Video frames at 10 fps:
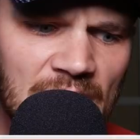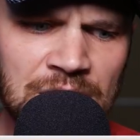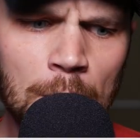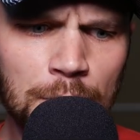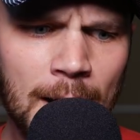
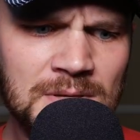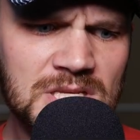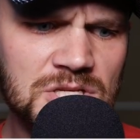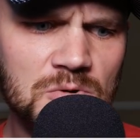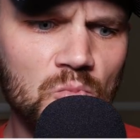Now,
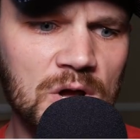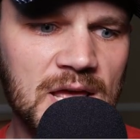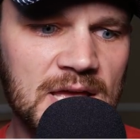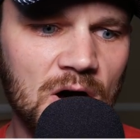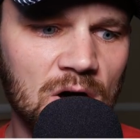Proposition one
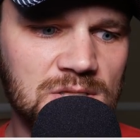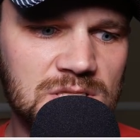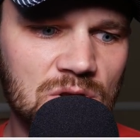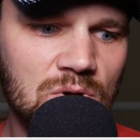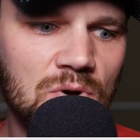A
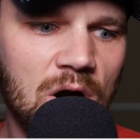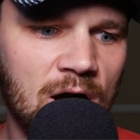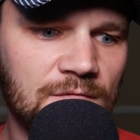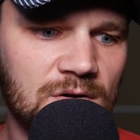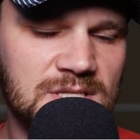also
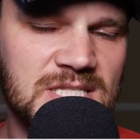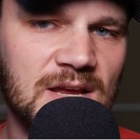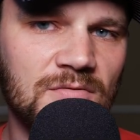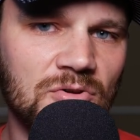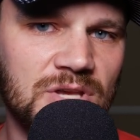offered
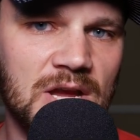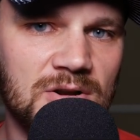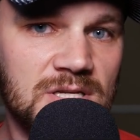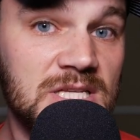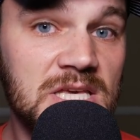several
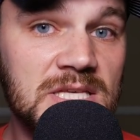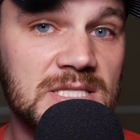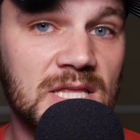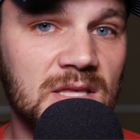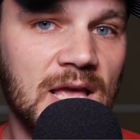guarantees
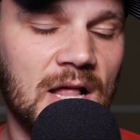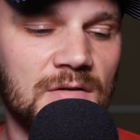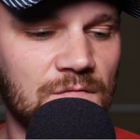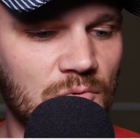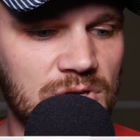to the
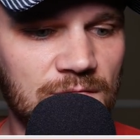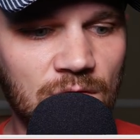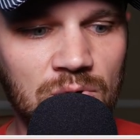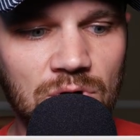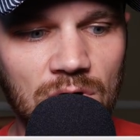California
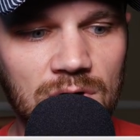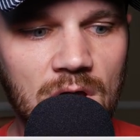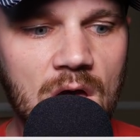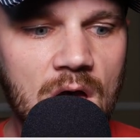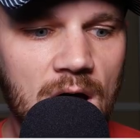voter,
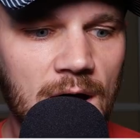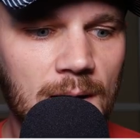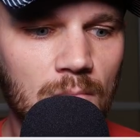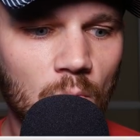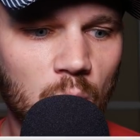
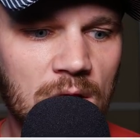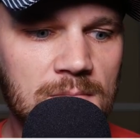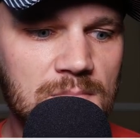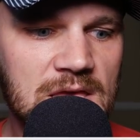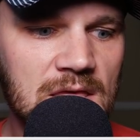um,
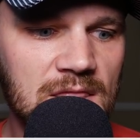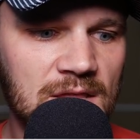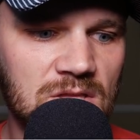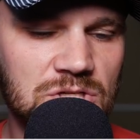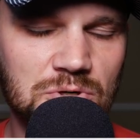one being
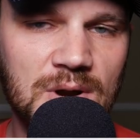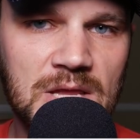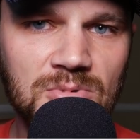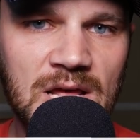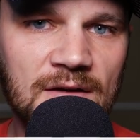that the
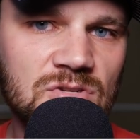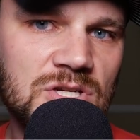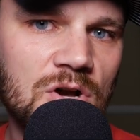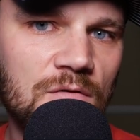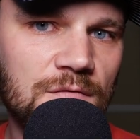train would have to
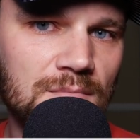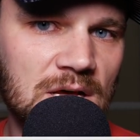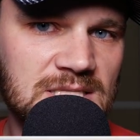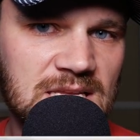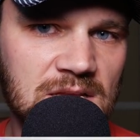go from
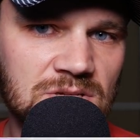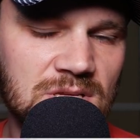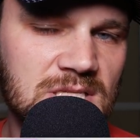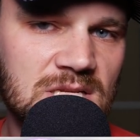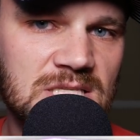Los
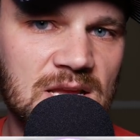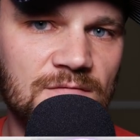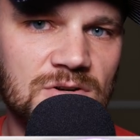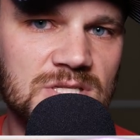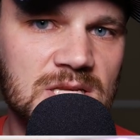Angeles to San
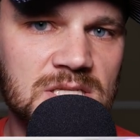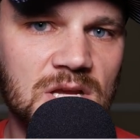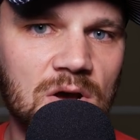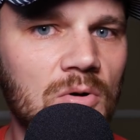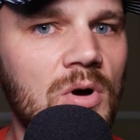
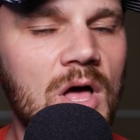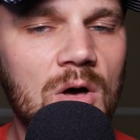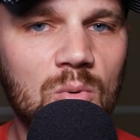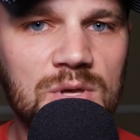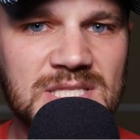Francisco
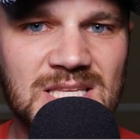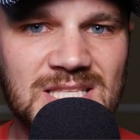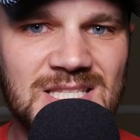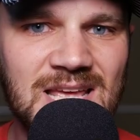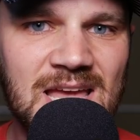with
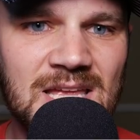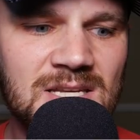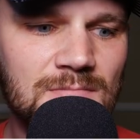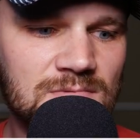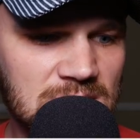
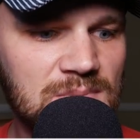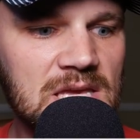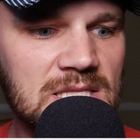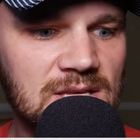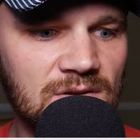sustained
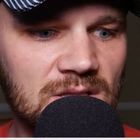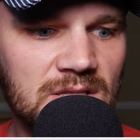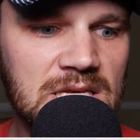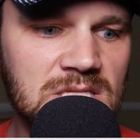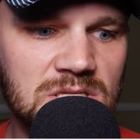speeds of at
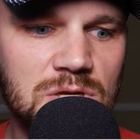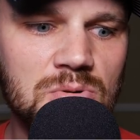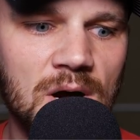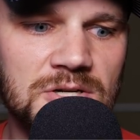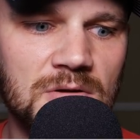least
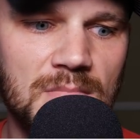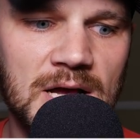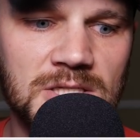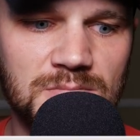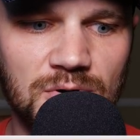two hundred
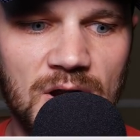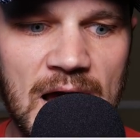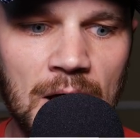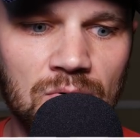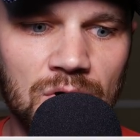miles per
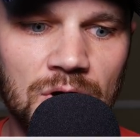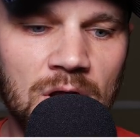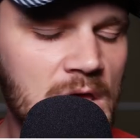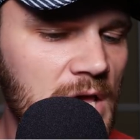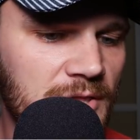hour,
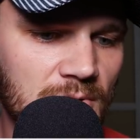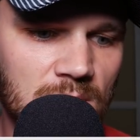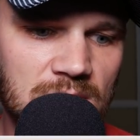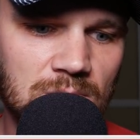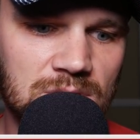there
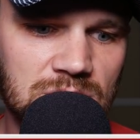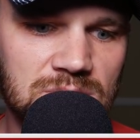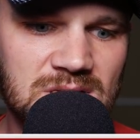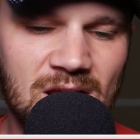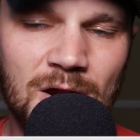would be
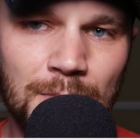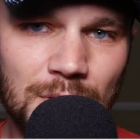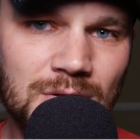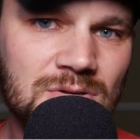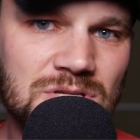reduced air
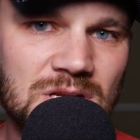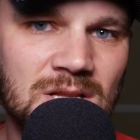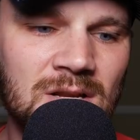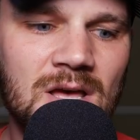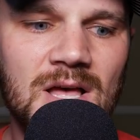
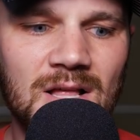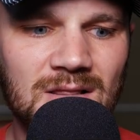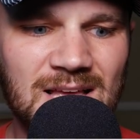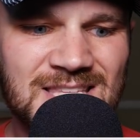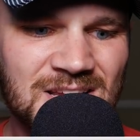pollution,
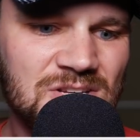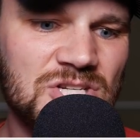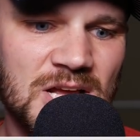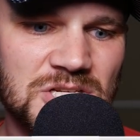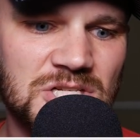less
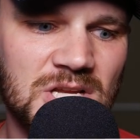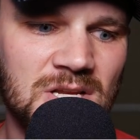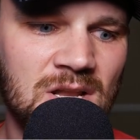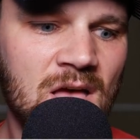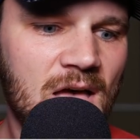
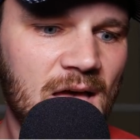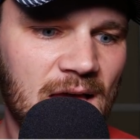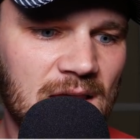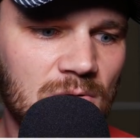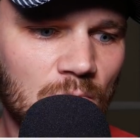congestion,
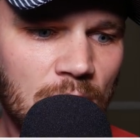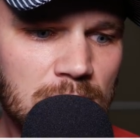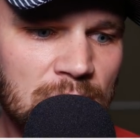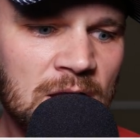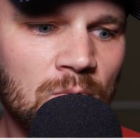and one
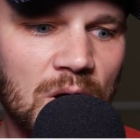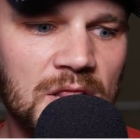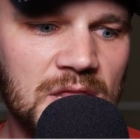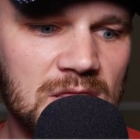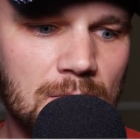big
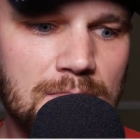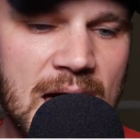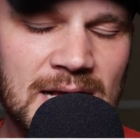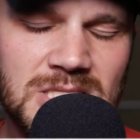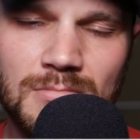one, that the
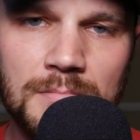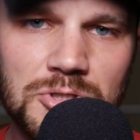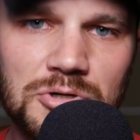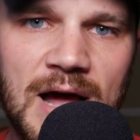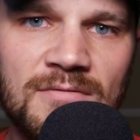maximum
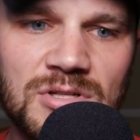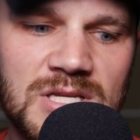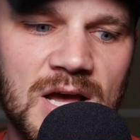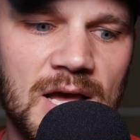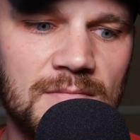travel
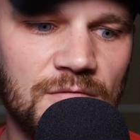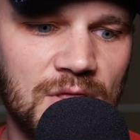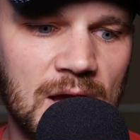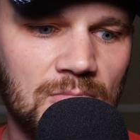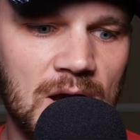time for
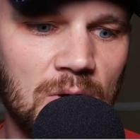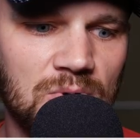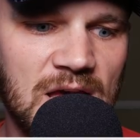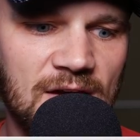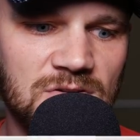that route
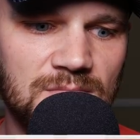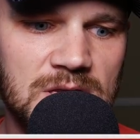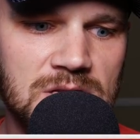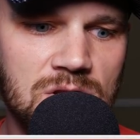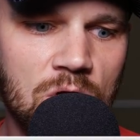would have to
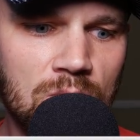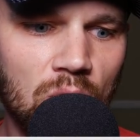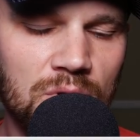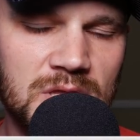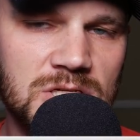be no
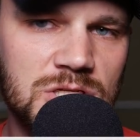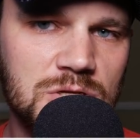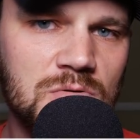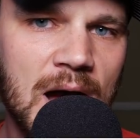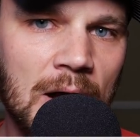more than
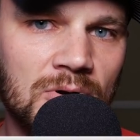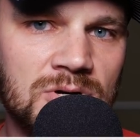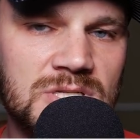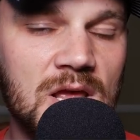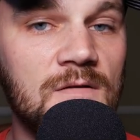two
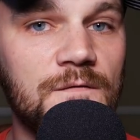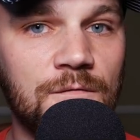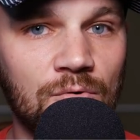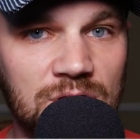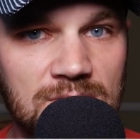hours and
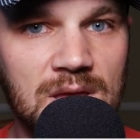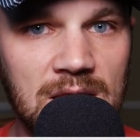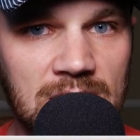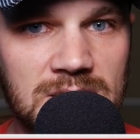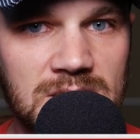forty
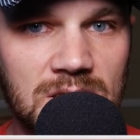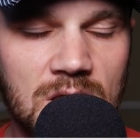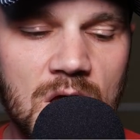minutes.